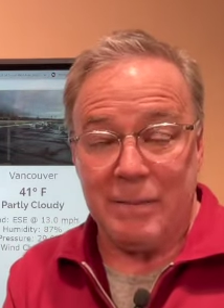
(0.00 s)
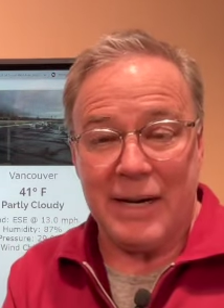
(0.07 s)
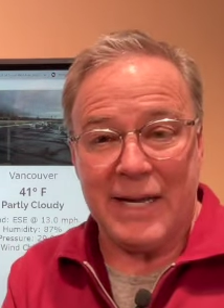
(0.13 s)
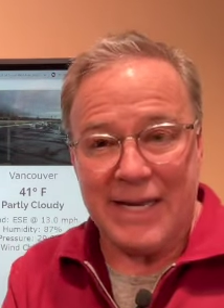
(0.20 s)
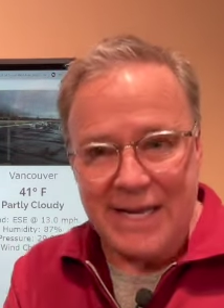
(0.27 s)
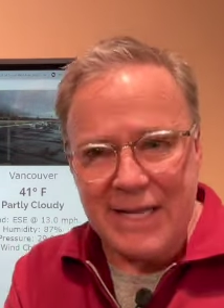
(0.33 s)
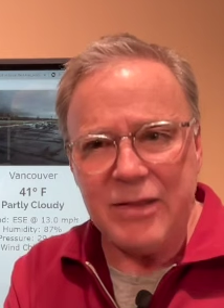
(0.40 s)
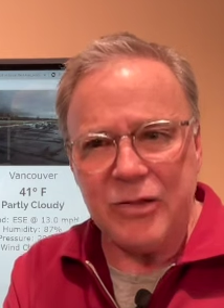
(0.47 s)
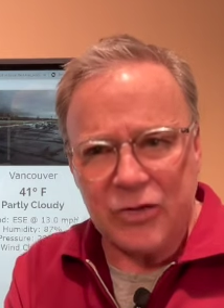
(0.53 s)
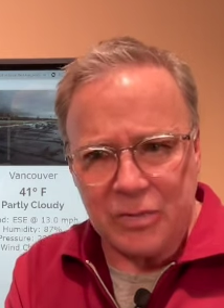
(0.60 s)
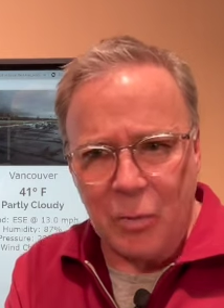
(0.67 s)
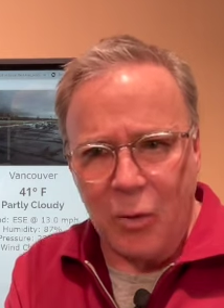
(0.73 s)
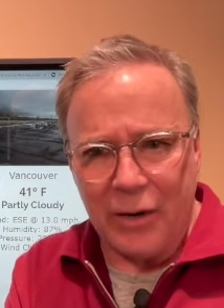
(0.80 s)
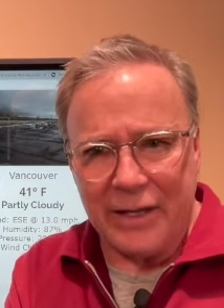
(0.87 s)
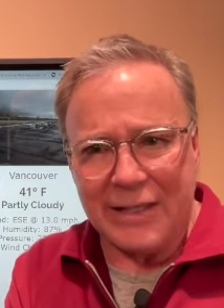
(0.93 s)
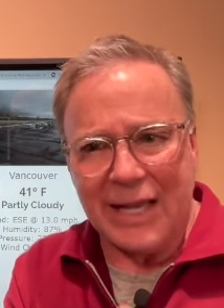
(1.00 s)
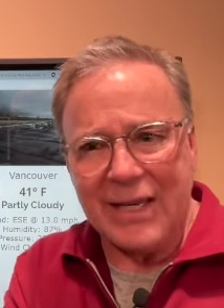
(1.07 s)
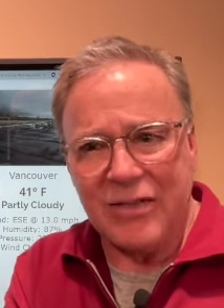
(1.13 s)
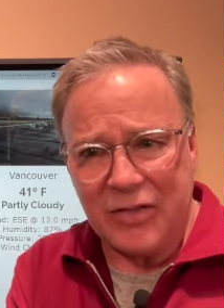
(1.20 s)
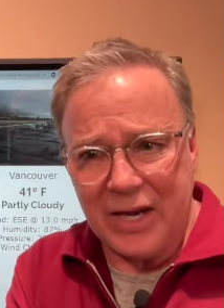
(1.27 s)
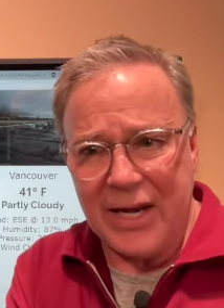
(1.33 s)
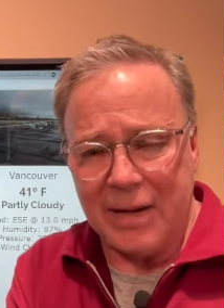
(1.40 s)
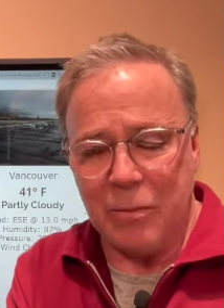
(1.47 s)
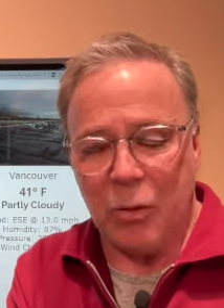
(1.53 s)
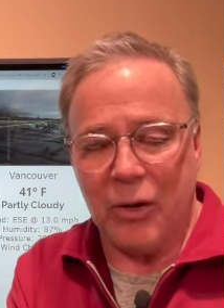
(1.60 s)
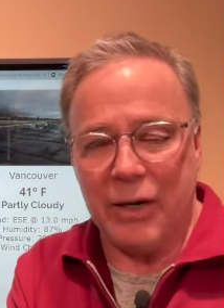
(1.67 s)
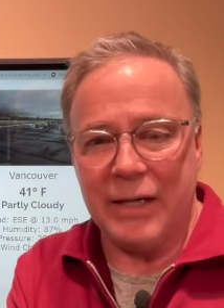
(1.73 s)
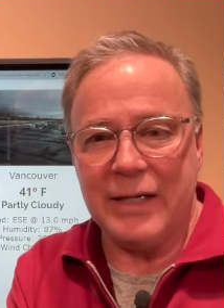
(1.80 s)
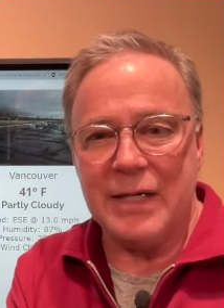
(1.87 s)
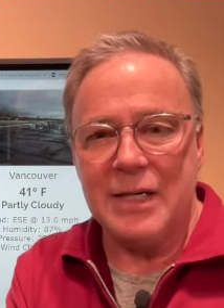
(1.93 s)
But again, this morning, like Sunday
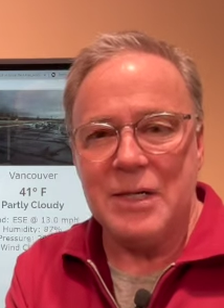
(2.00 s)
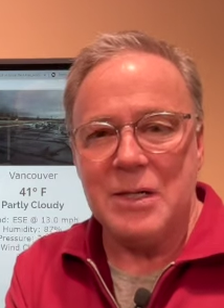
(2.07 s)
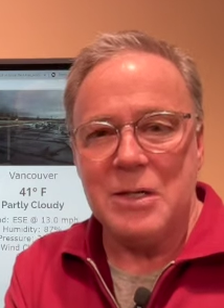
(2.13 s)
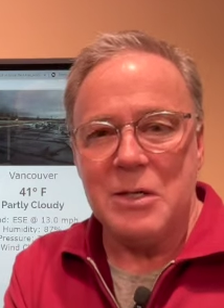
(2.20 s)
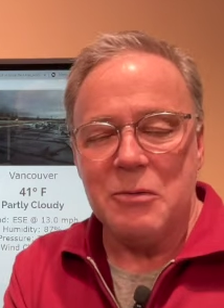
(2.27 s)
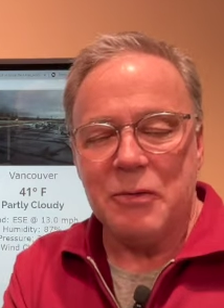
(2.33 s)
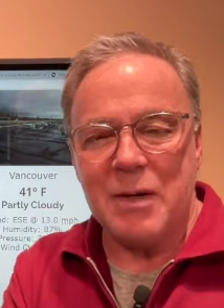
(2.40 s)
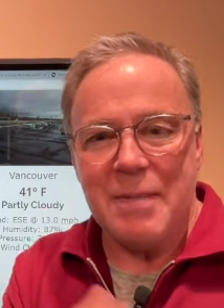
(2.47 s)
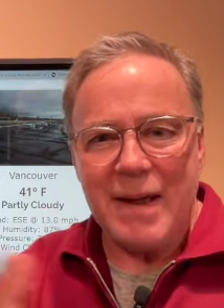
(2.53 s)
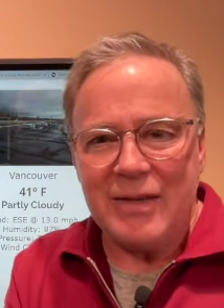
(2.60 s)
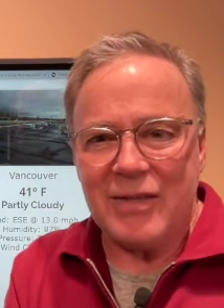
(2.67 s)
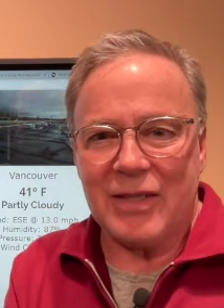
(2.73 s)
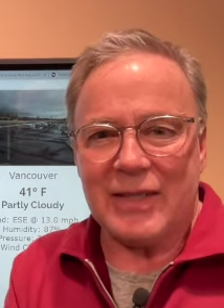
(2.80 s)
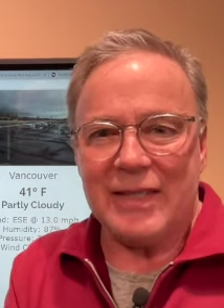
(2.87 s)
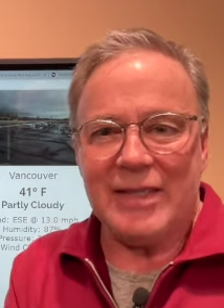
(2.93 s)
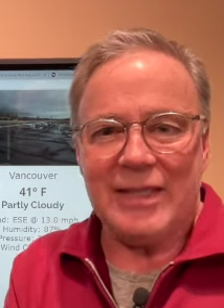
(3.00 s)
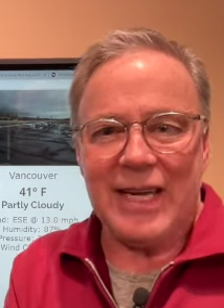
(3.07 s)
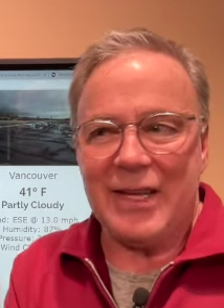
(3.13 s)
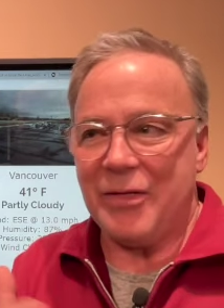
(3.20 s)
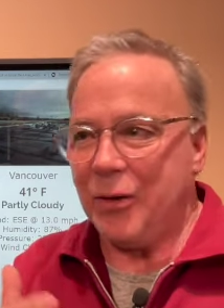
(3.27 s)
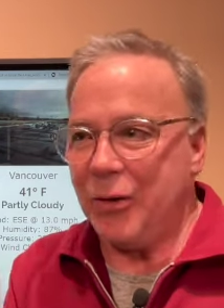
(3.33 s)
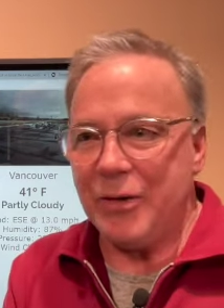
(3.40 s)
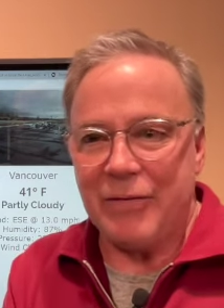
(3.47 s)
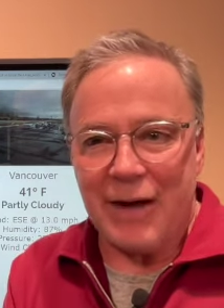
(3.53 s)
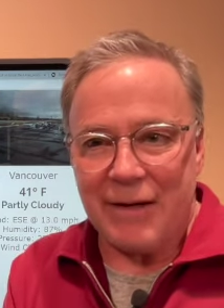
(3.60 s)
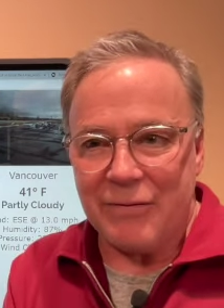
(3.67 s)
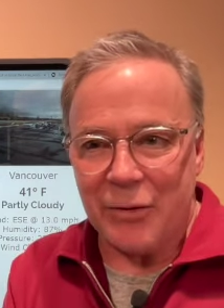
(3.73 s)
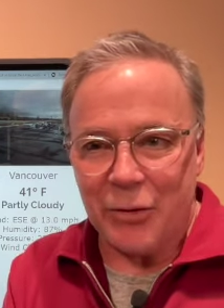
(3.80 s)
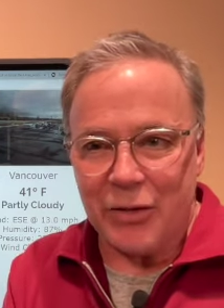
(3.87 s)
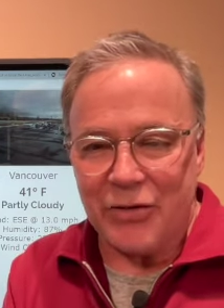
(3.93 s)
morning, we basically stayed
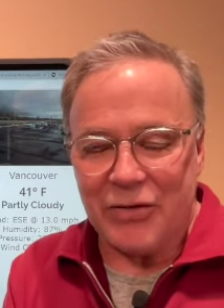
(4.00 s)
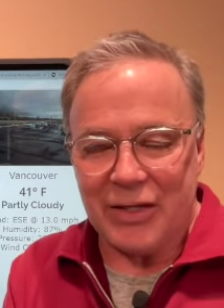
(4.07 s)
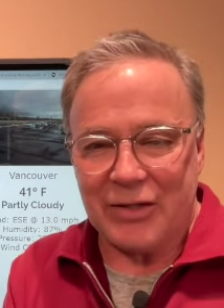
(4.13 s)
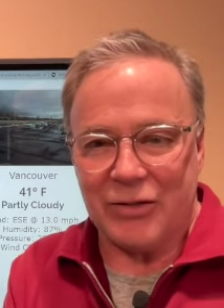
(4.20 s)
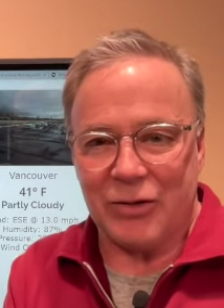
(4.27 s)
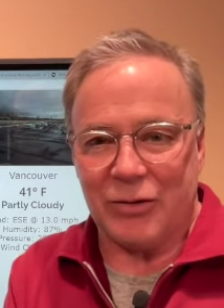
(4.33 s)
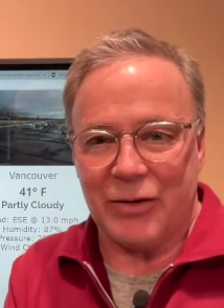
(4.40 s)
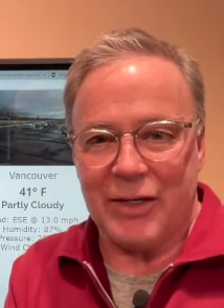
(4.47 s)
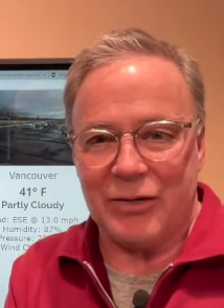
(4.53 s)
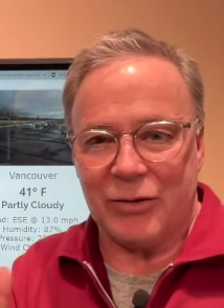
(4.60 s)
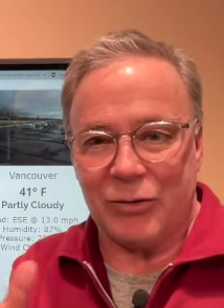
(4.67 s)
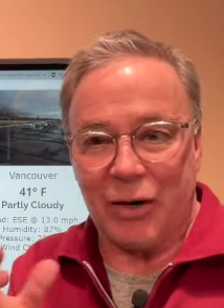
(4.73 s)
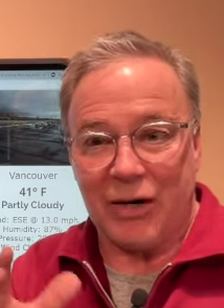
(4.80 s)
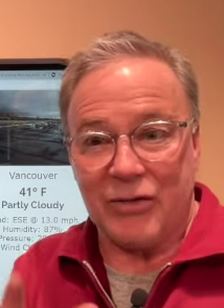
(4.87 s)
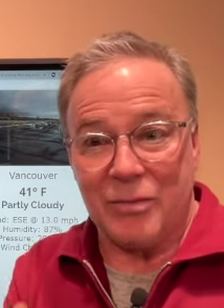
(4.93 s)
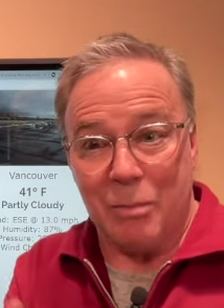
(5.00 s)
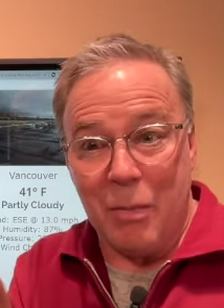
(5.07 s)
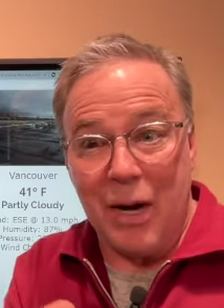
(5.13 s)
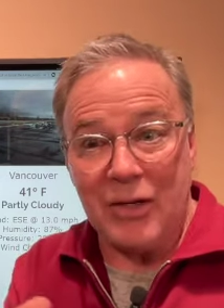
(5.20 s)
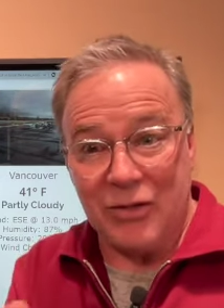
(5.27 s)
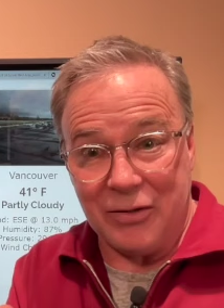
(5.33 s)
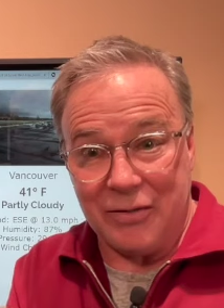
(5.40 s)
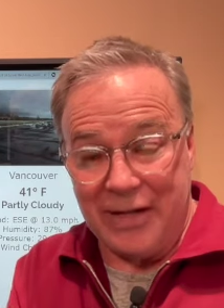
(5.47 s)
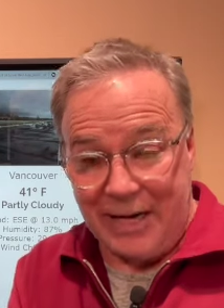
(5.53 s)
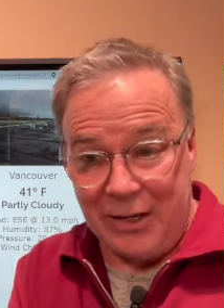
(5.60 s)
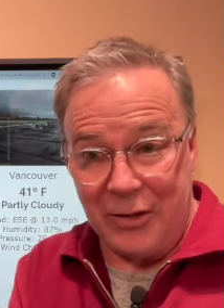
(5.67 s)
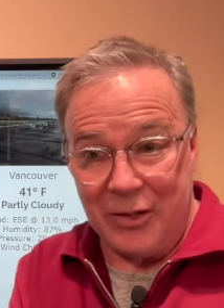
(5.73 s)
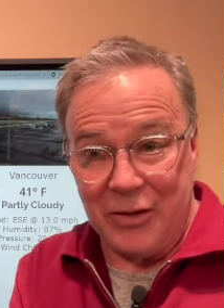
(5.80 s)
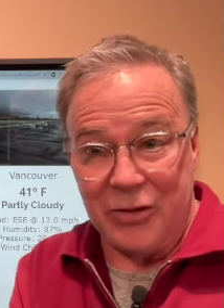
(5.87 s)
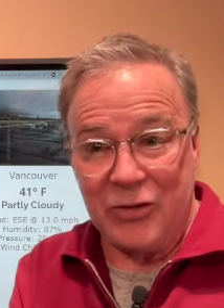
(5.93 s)
35, 36 degrees across much of the
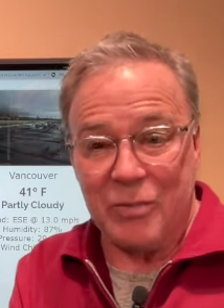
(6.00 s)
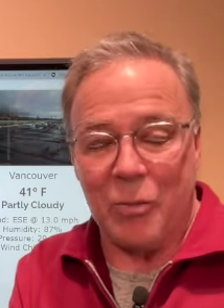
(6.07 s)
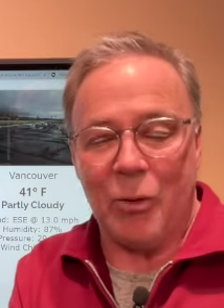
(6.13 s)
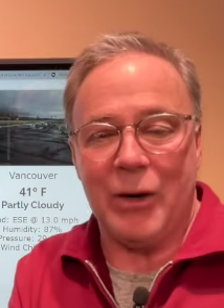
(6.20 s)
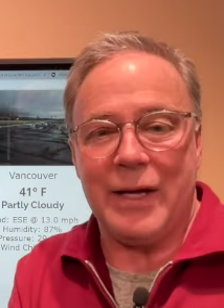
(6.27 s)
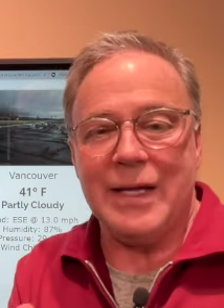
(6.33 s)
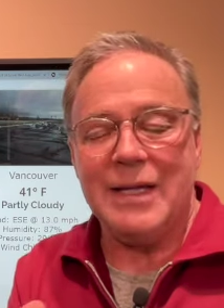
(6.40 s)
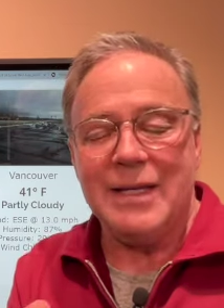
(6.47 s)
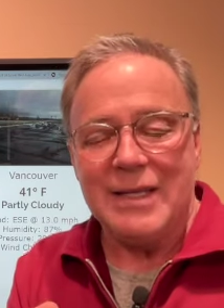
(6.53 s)
area this morning